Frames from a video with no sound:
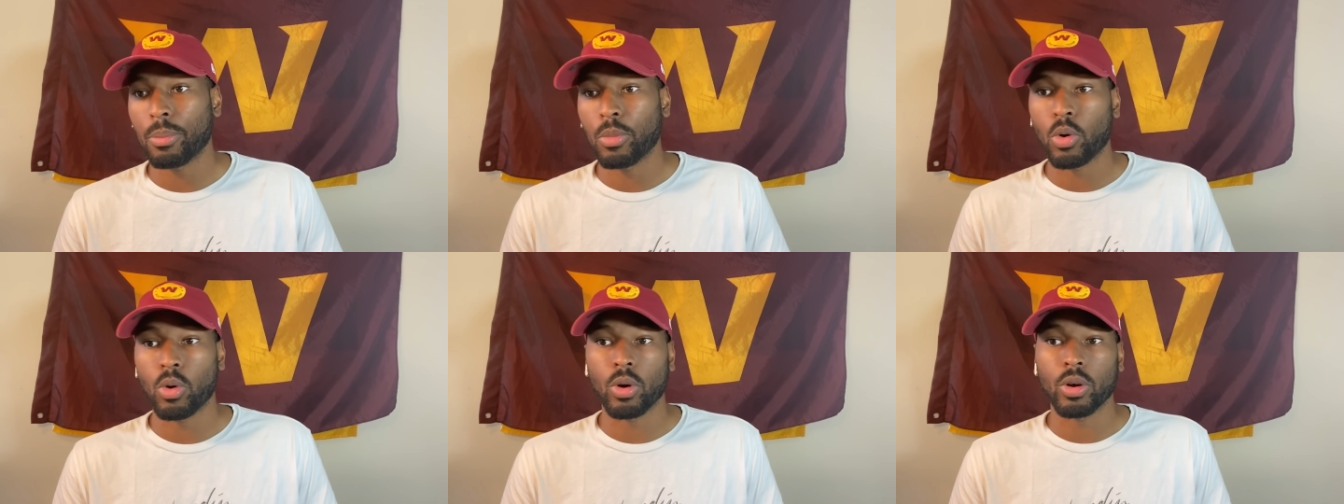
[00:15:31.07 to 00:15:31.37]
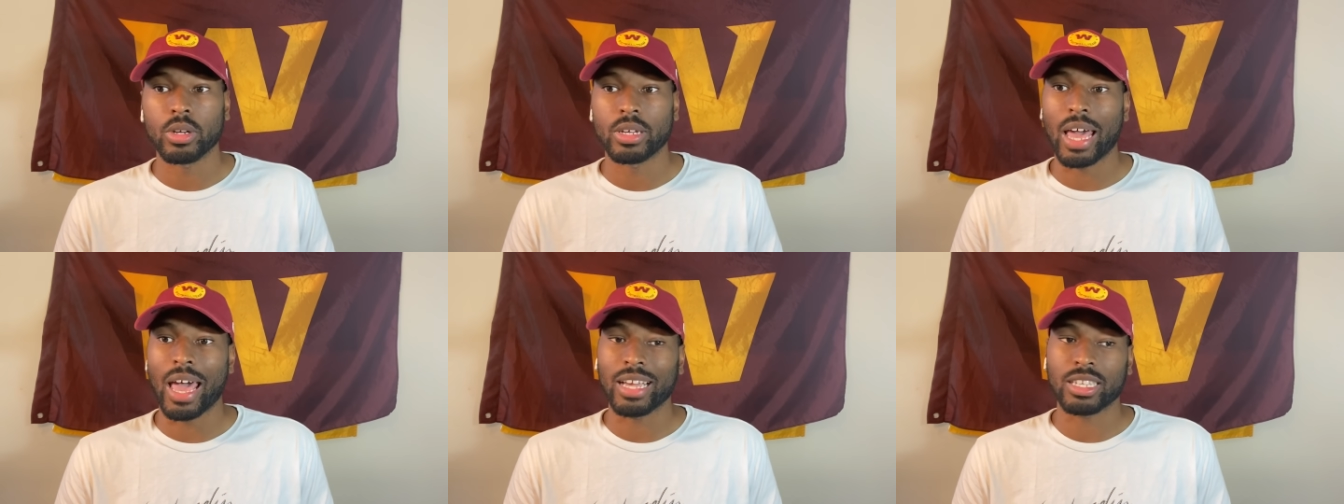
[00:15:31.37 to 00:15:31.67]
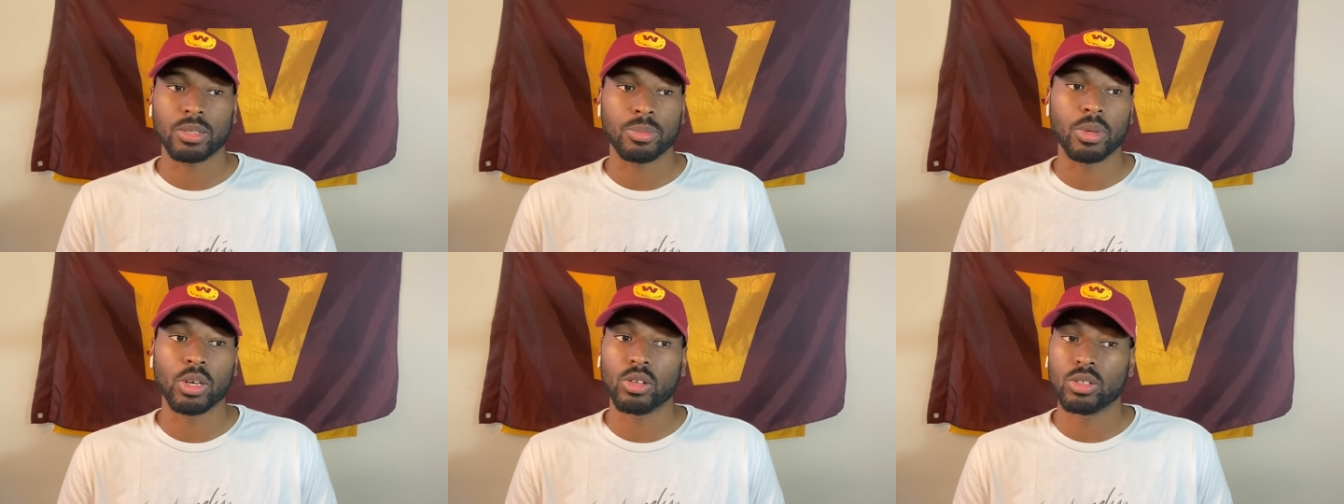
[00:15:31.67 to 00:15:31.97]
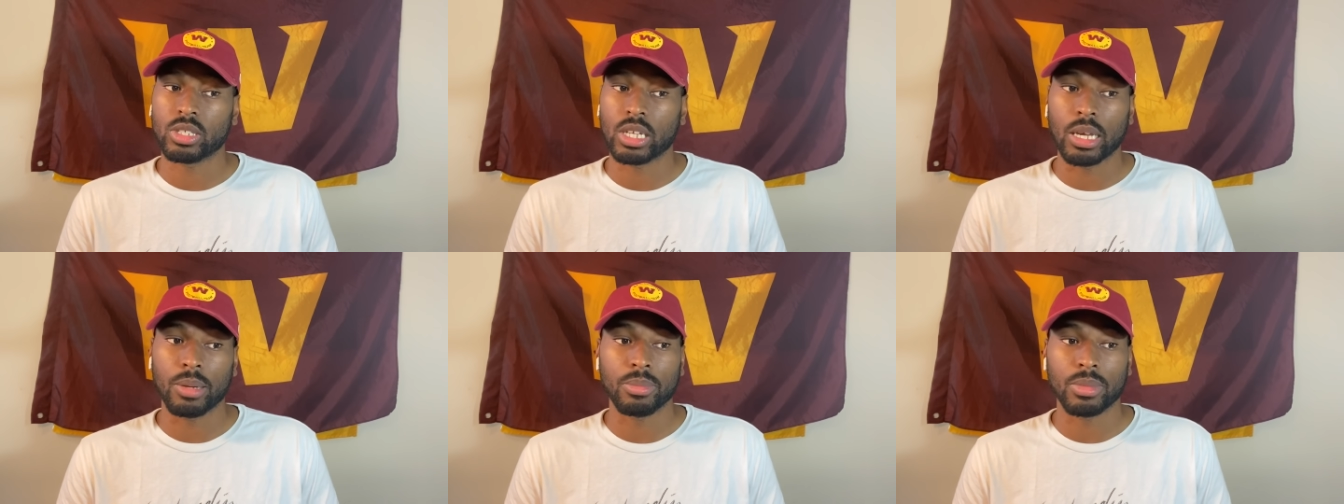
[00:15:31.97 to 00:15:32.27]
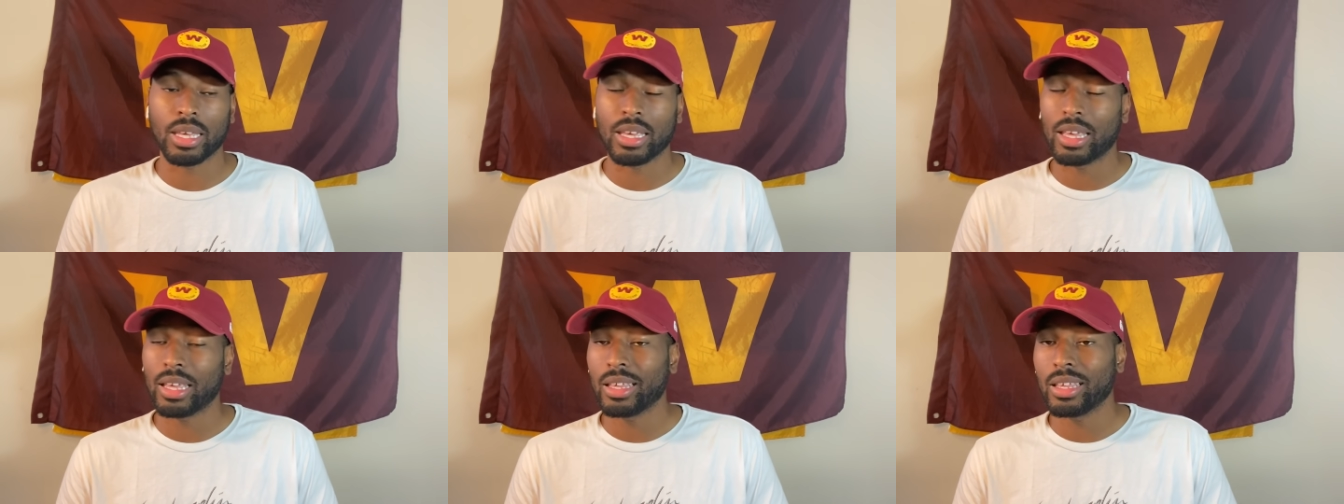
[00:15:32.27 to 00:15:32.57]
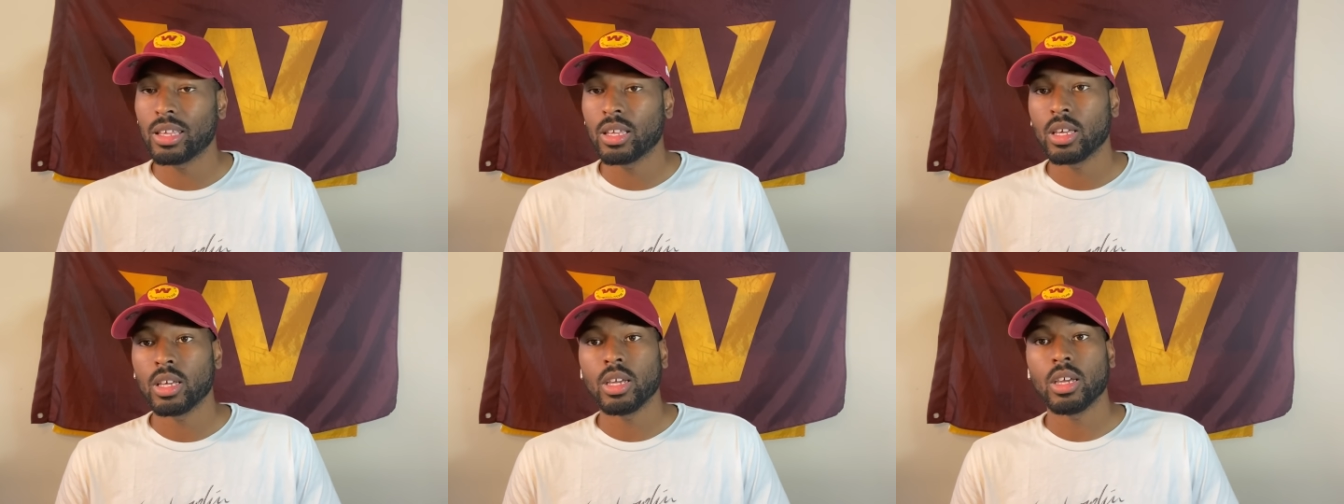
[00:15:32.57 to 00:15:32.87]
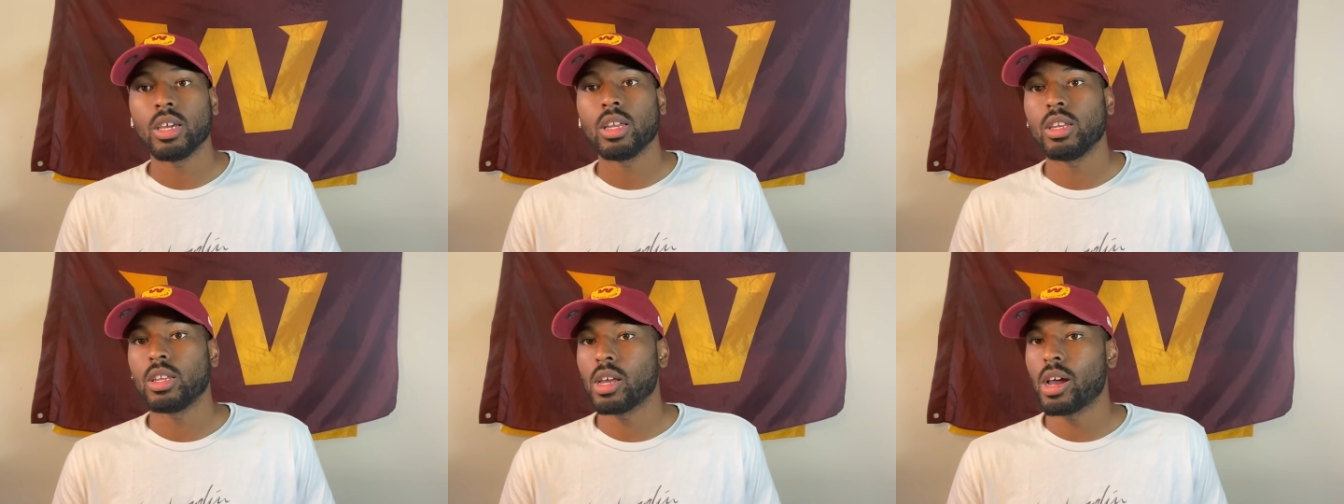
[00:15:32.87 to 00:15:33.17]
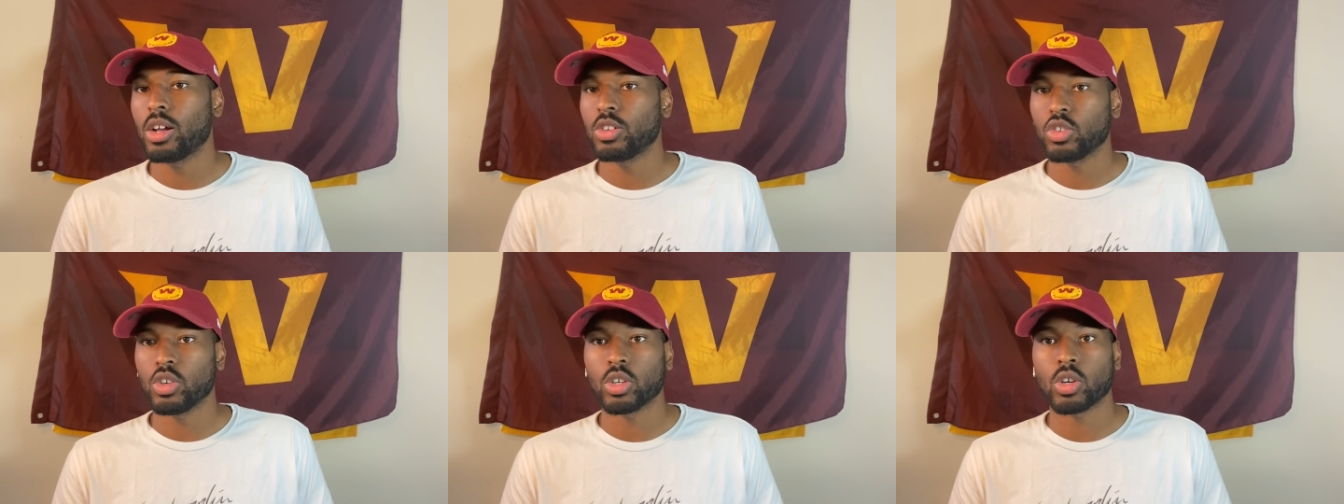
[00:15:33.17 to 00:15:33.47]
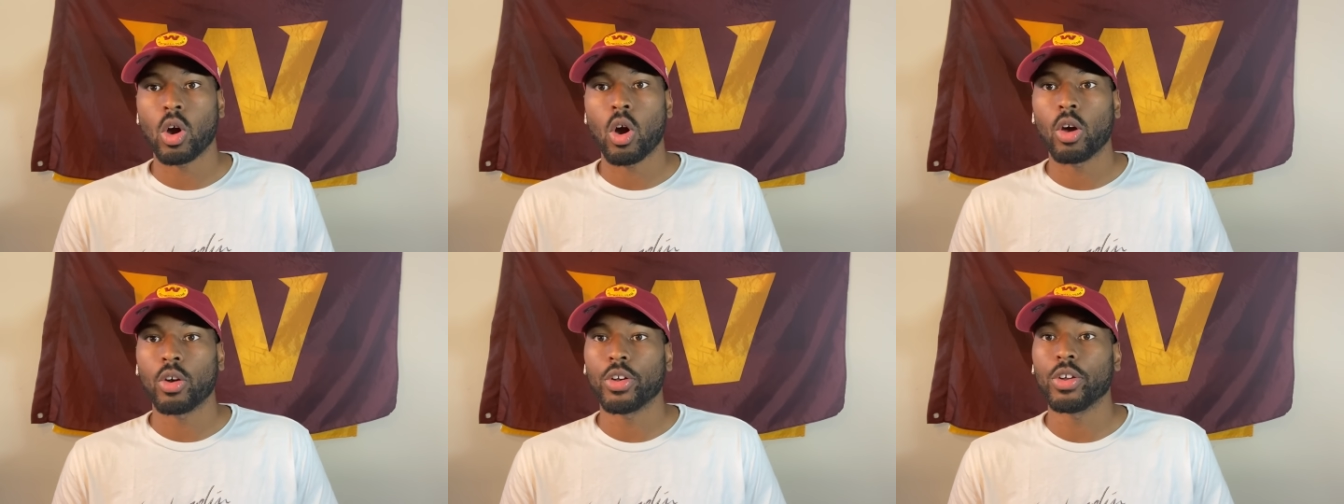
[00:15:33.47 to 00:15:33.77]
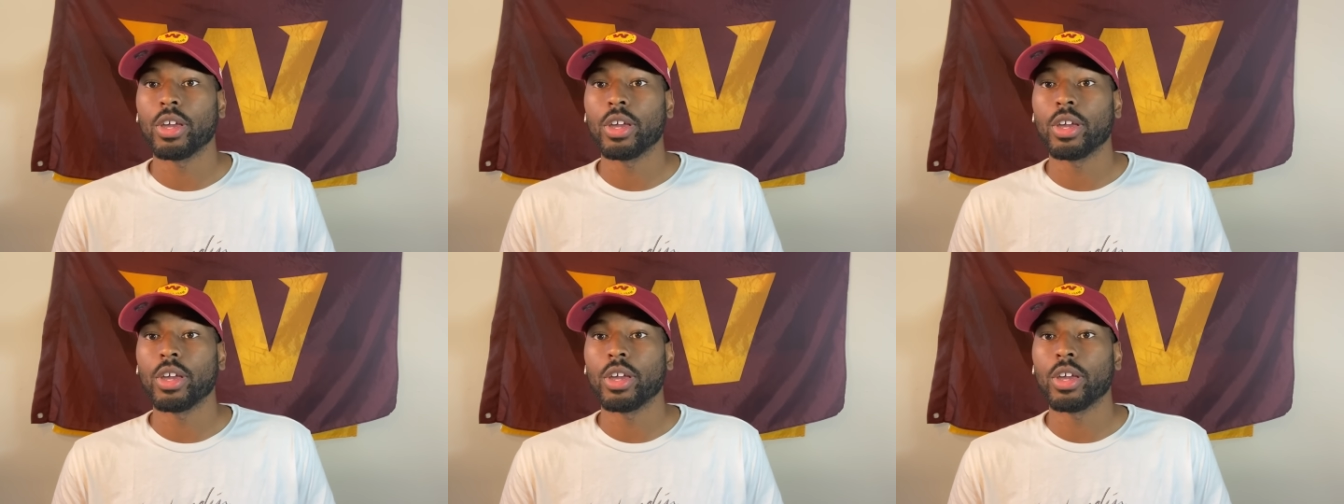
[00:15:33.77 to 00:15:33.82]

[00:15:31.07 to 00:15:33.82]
or Dax Mills, same thing, DeAndre Carter.